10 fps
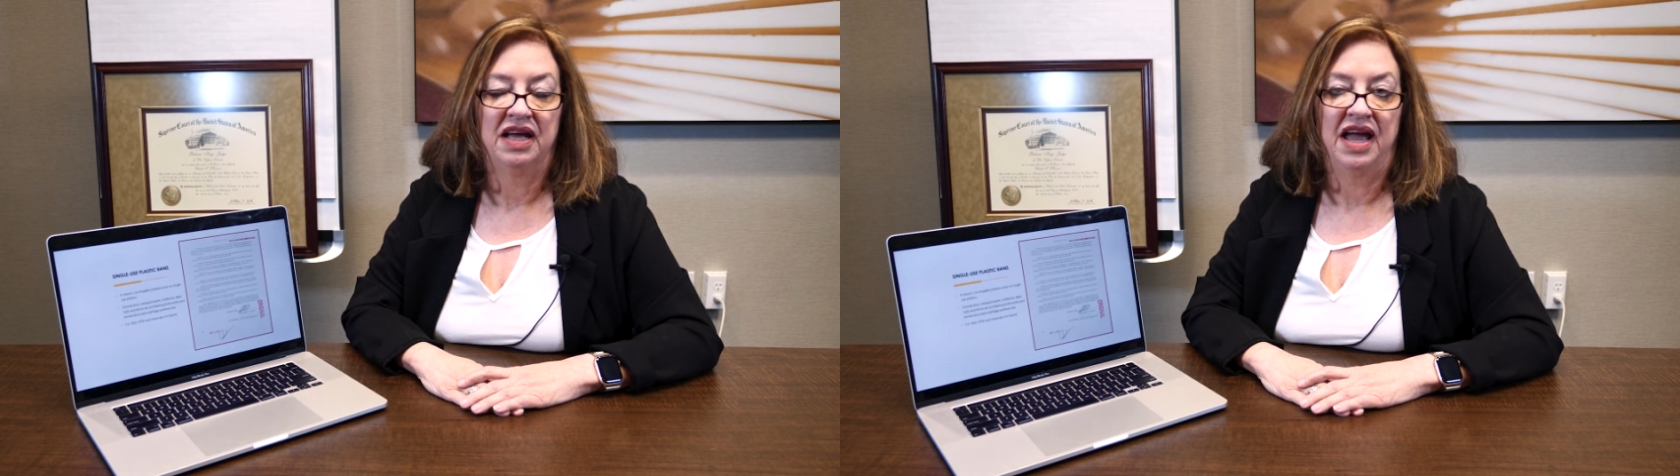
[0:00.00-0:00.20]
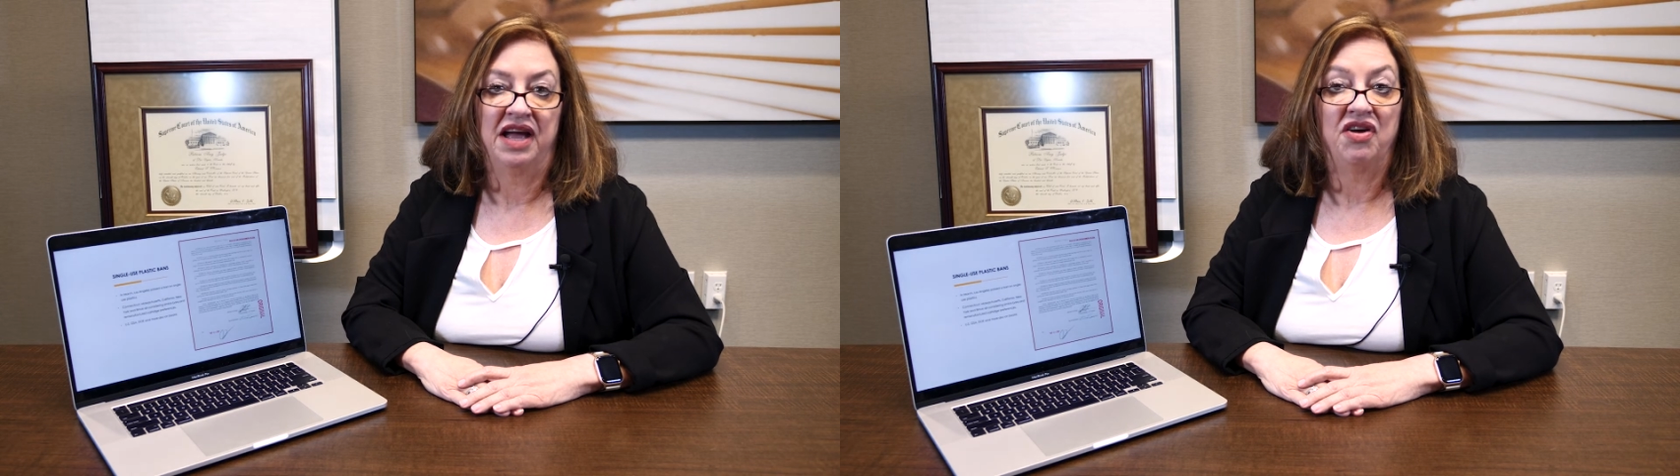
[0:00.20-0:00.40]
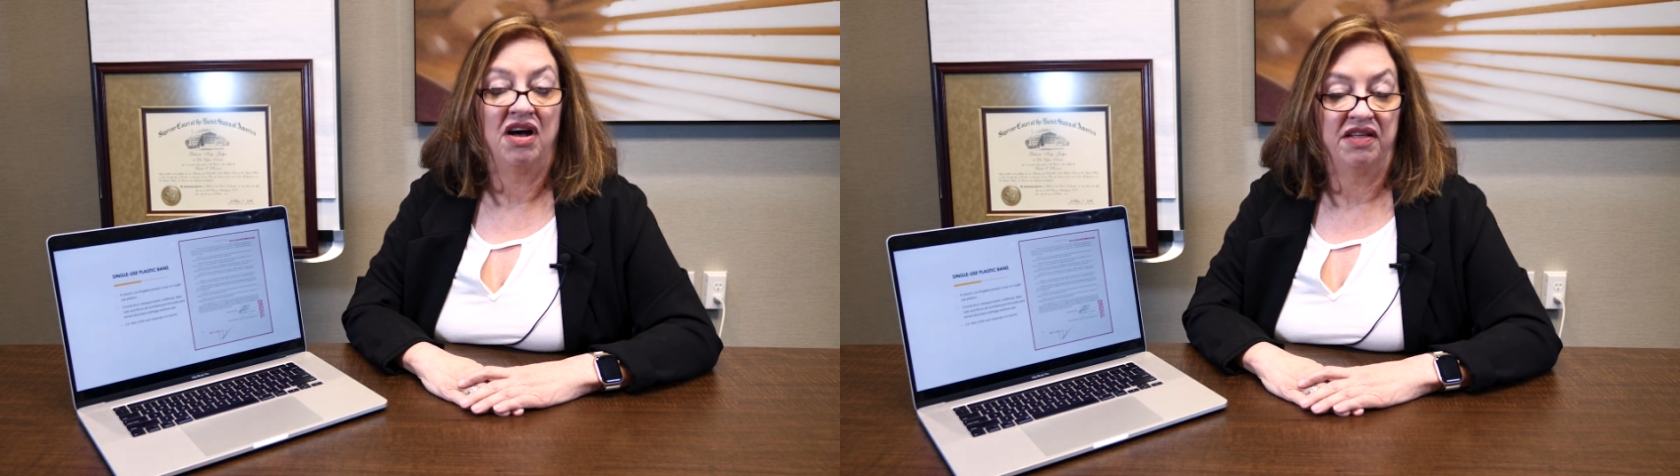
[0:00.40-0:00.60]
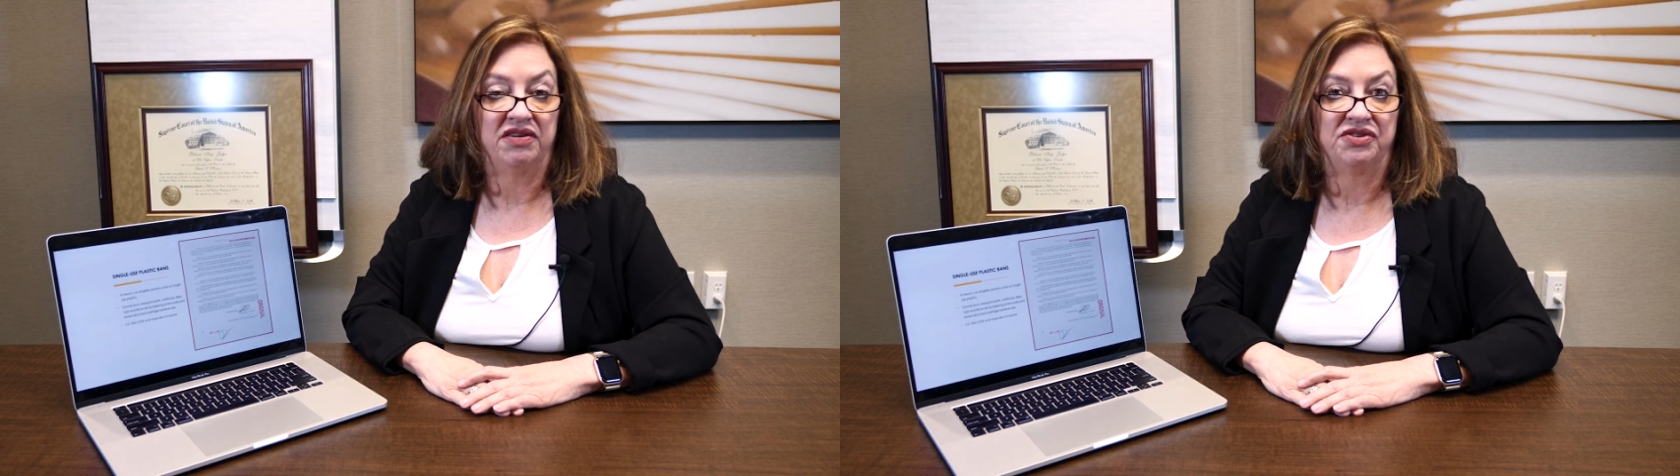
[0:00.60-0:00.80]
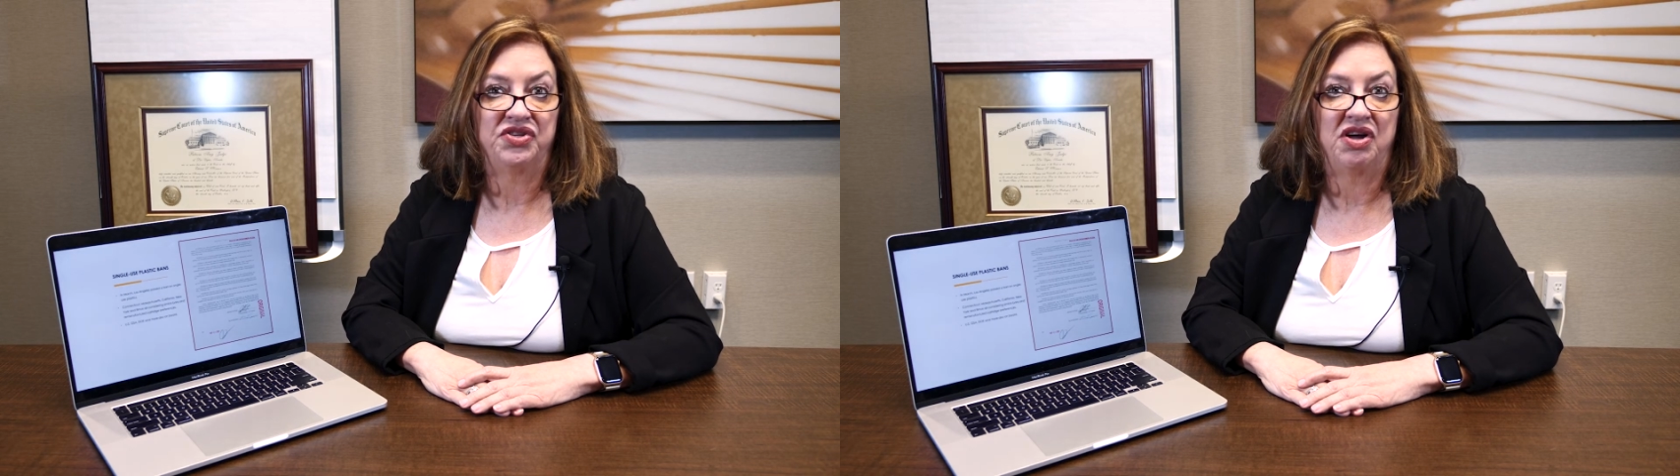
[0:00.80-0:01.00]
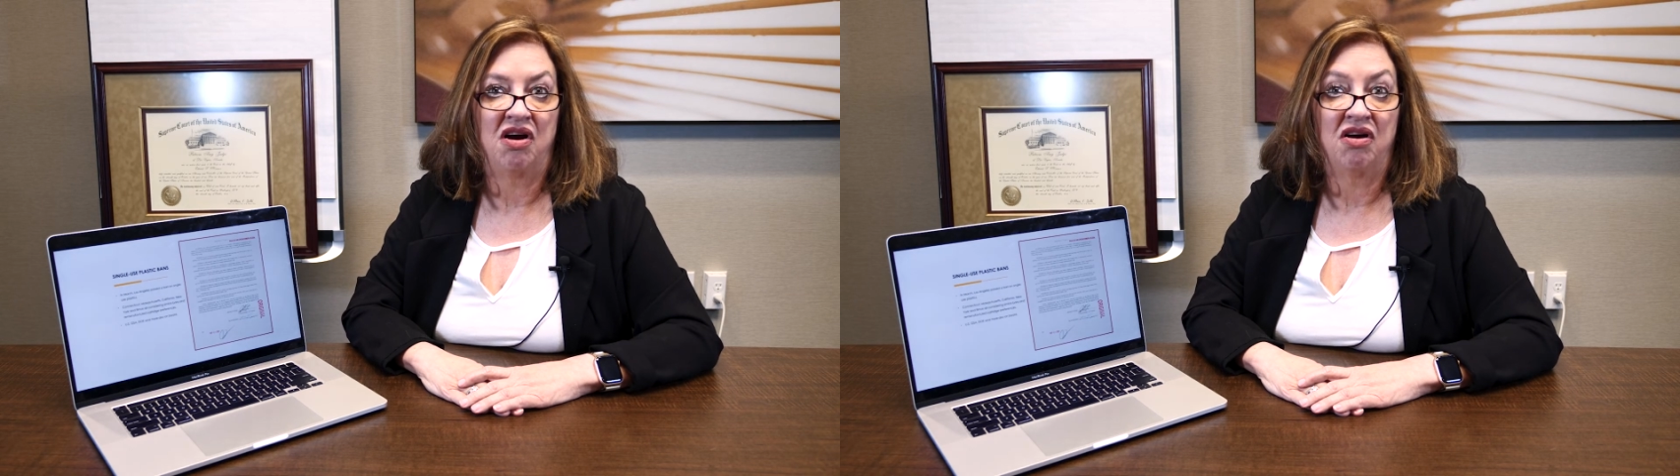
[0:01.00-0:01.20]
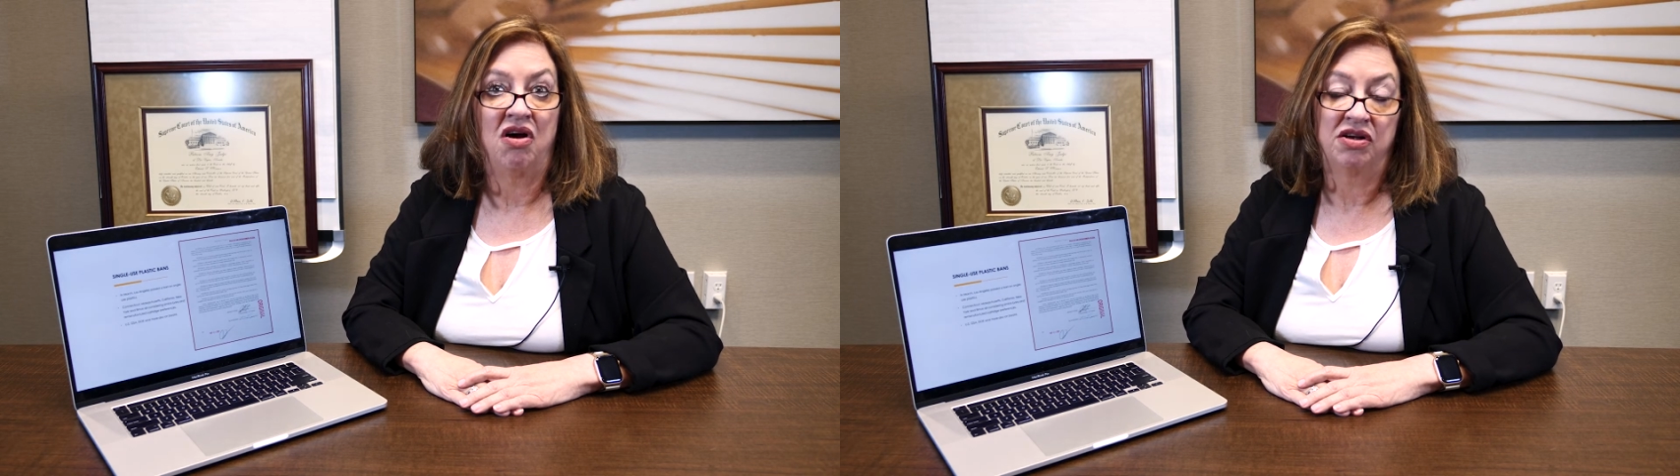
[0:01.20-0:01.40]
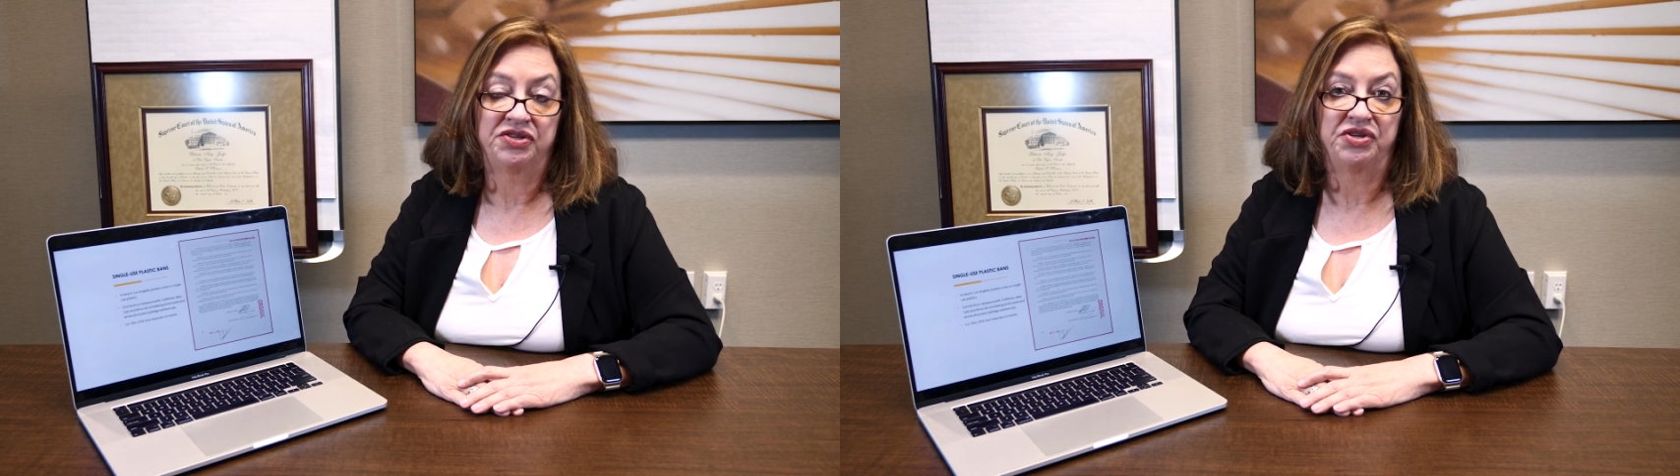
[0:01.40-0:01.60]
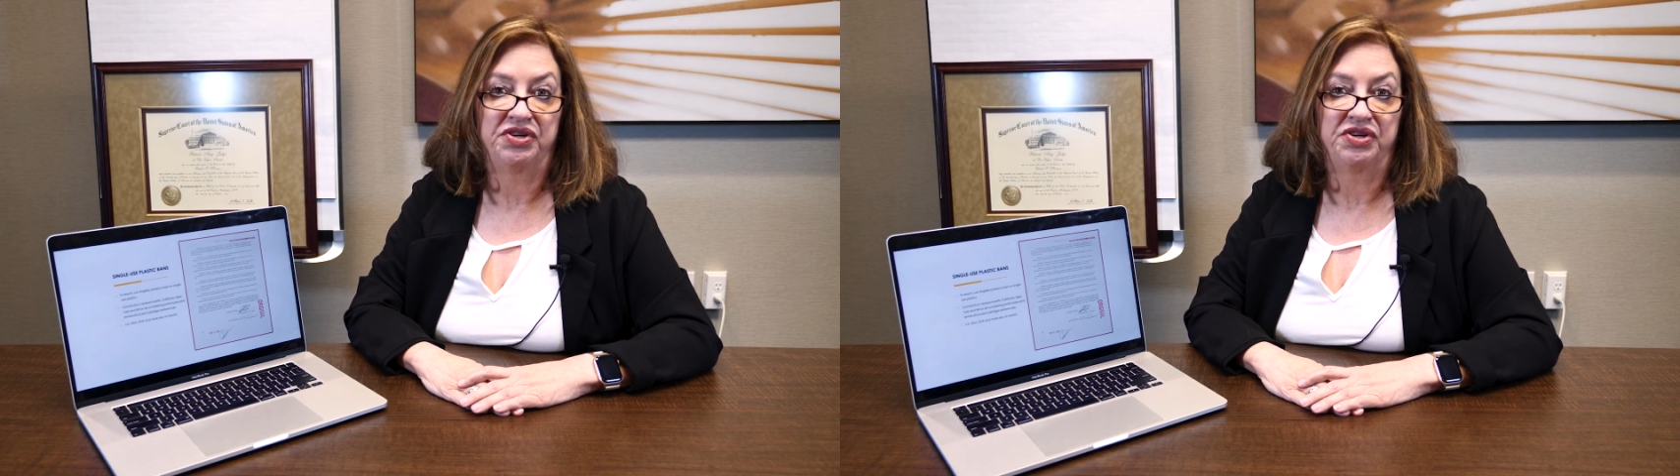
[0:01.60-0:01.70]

and others are also